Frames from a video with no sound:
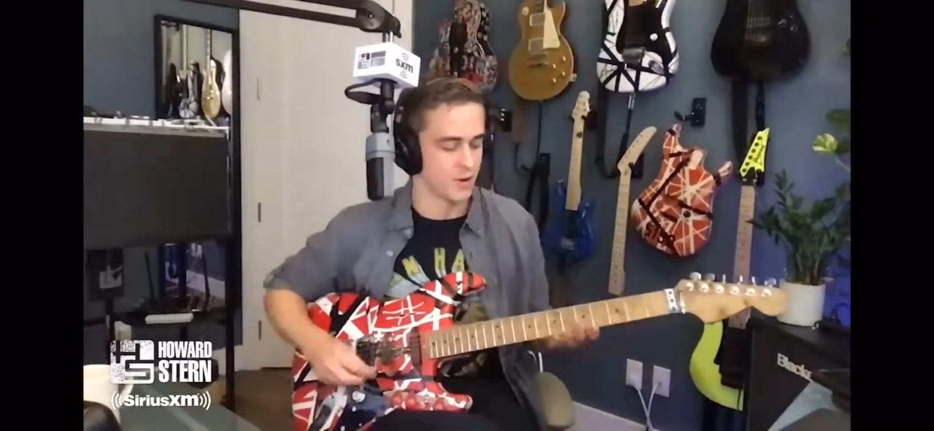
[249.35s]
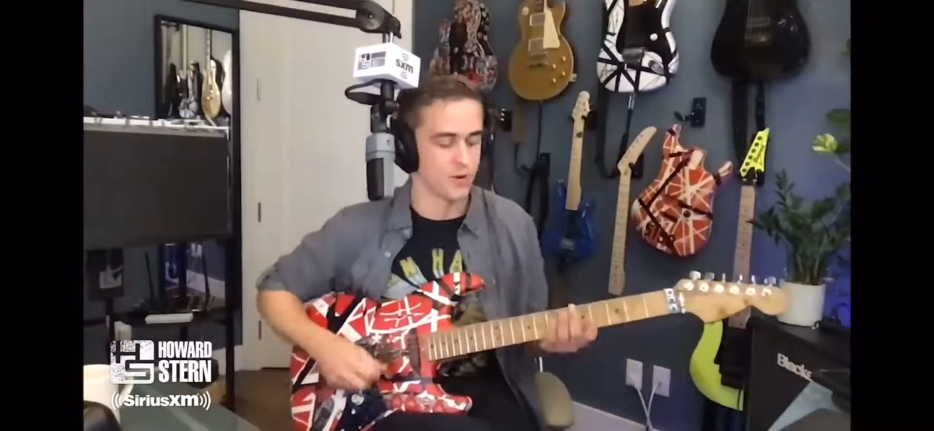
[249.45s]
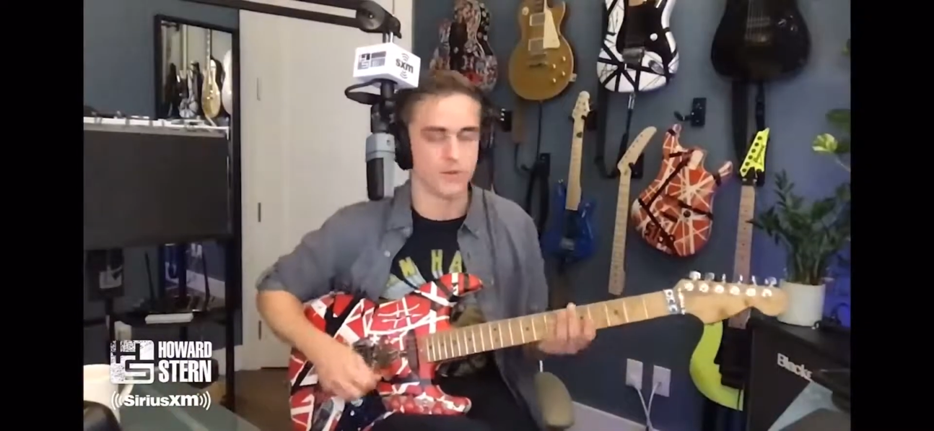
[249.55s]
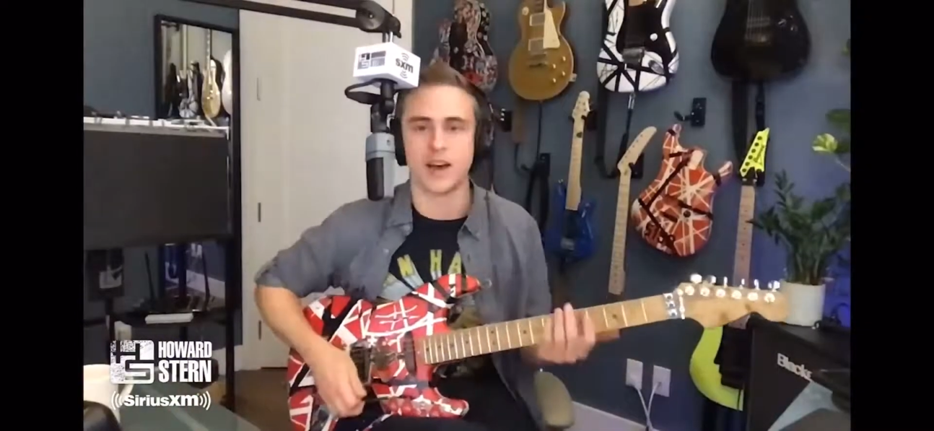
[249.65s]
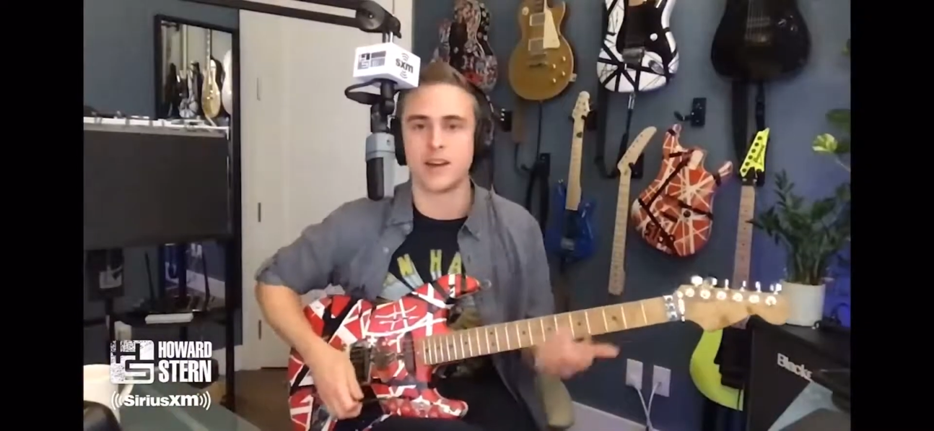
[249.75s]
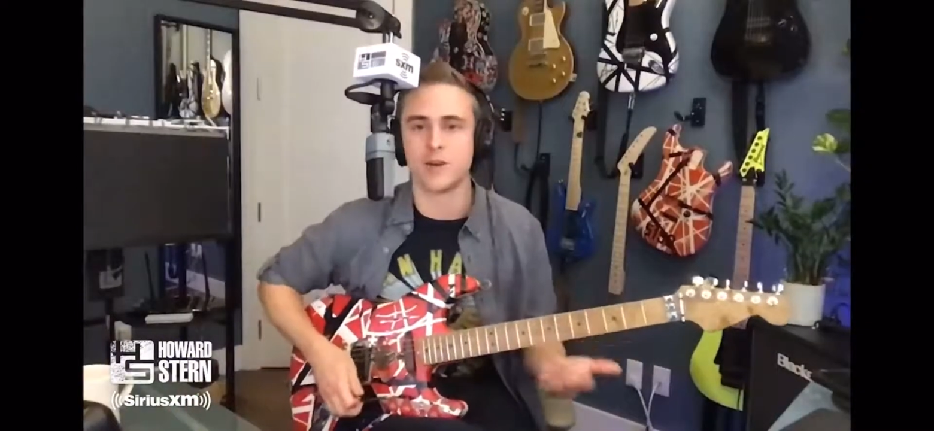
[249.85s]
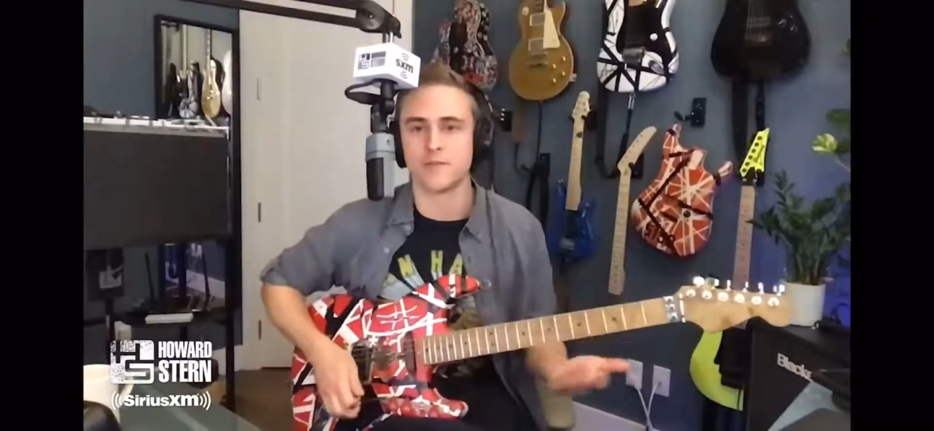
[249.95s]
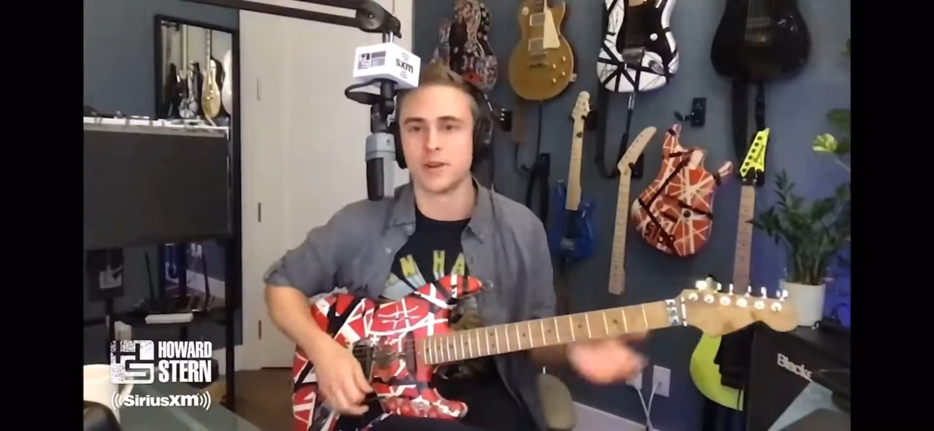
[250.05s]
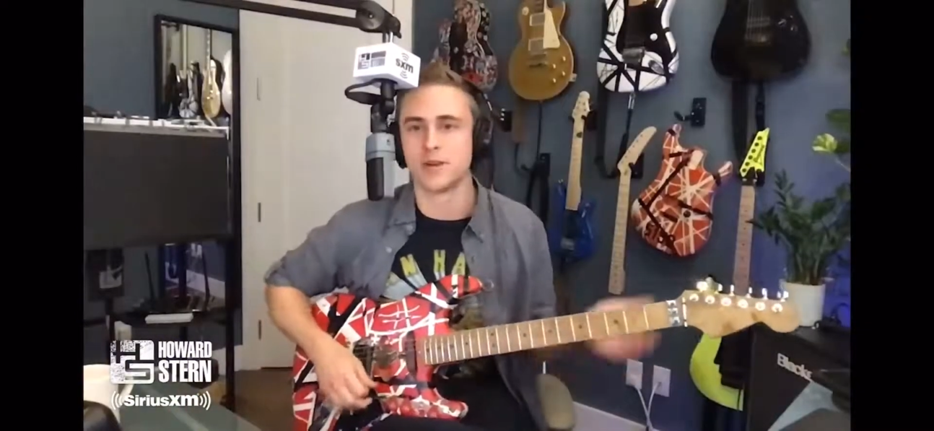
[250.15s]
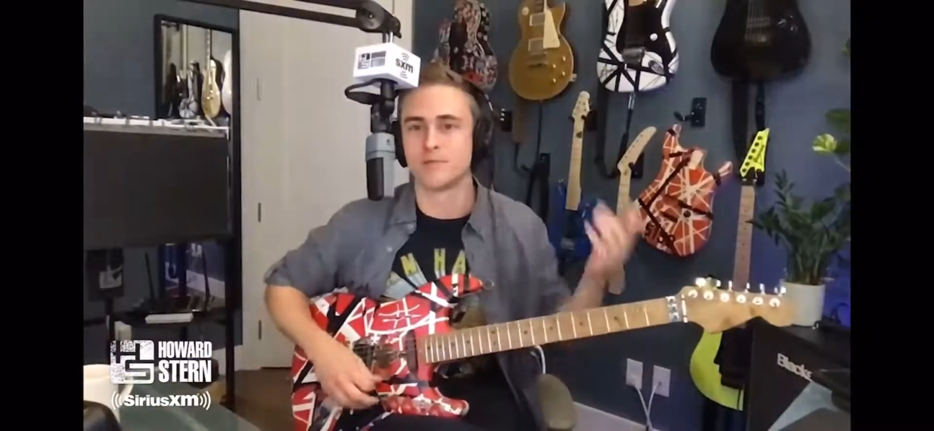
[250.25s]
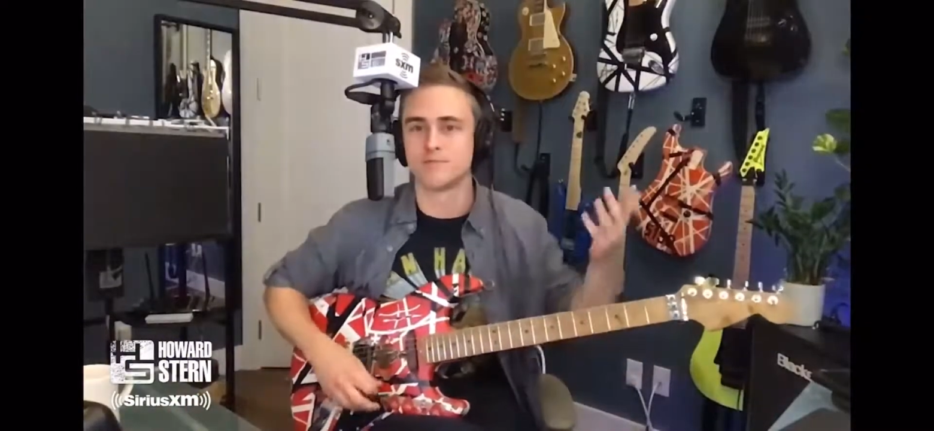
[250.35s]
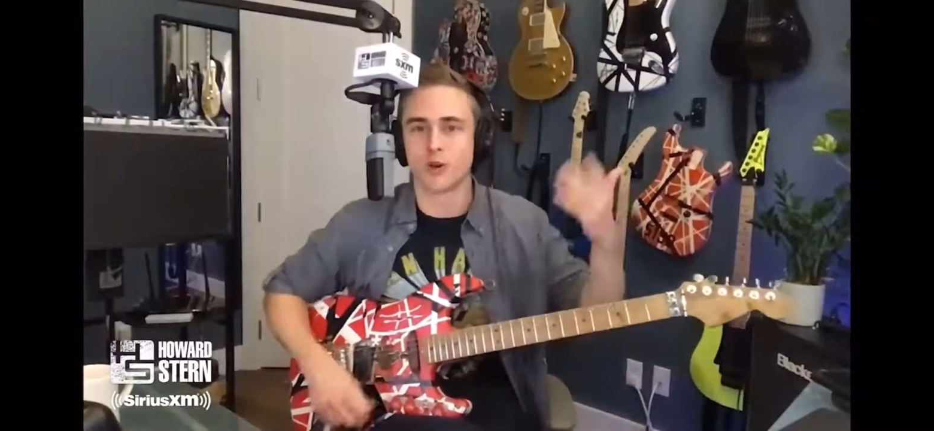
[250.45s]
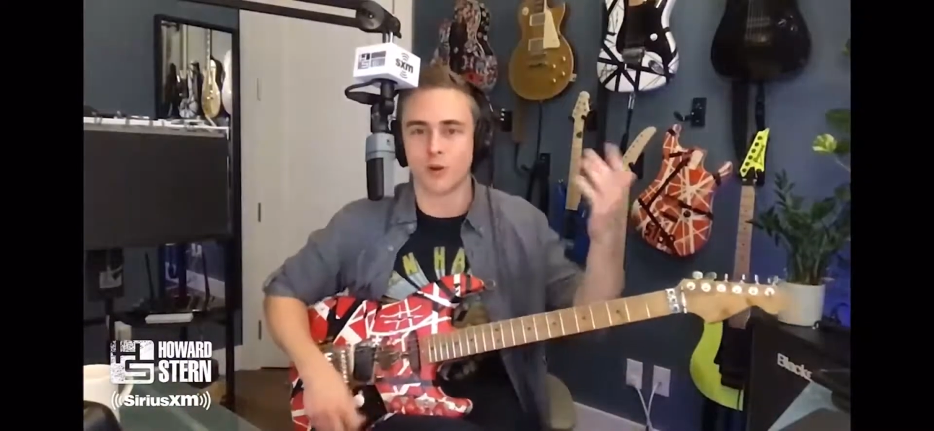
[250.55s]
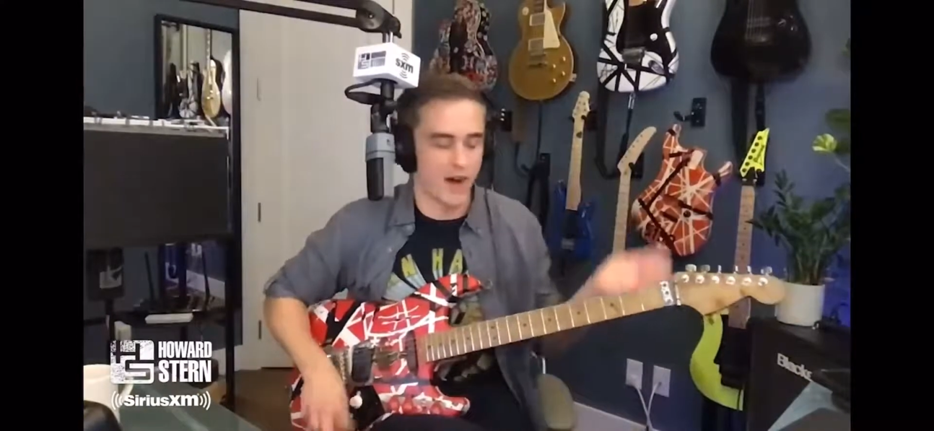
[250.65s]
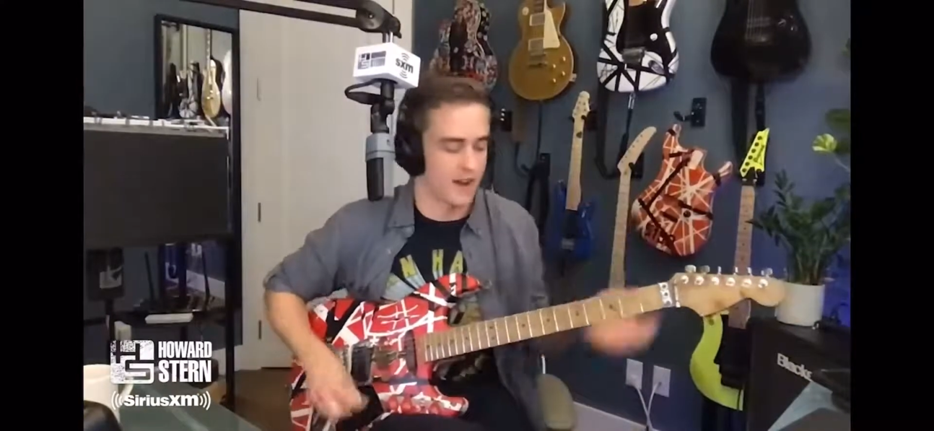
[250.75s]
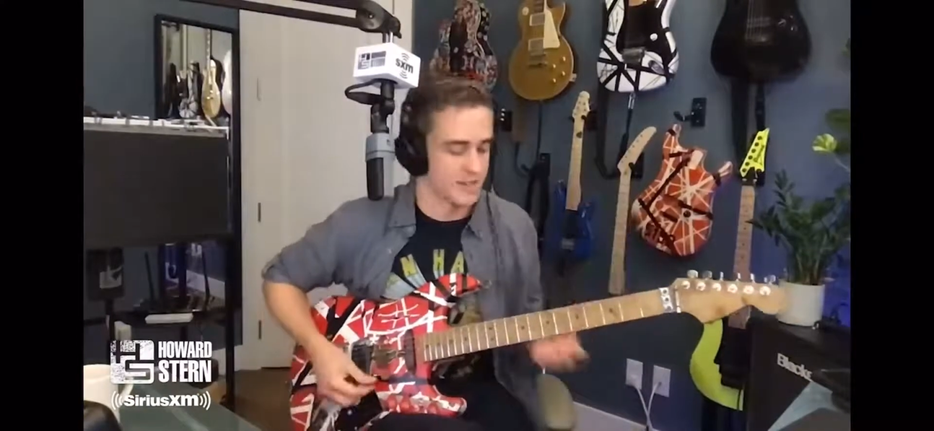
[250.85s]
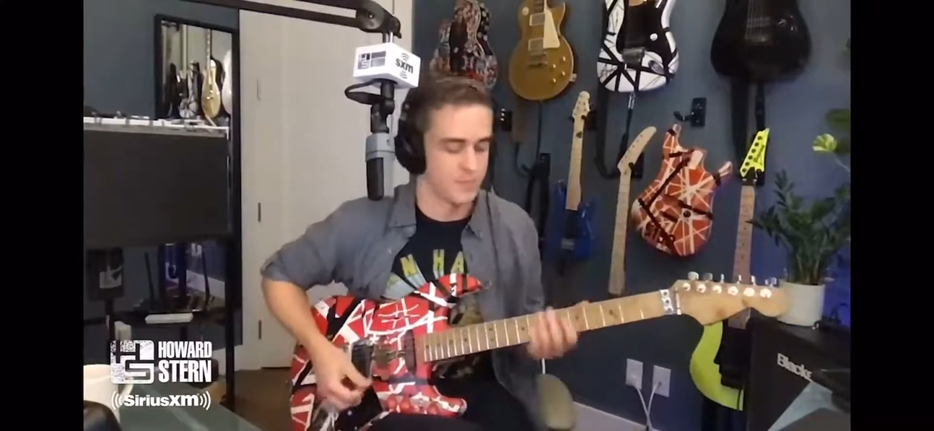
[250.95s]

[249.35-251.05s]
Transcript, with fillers: or I don't know if you know harmonics,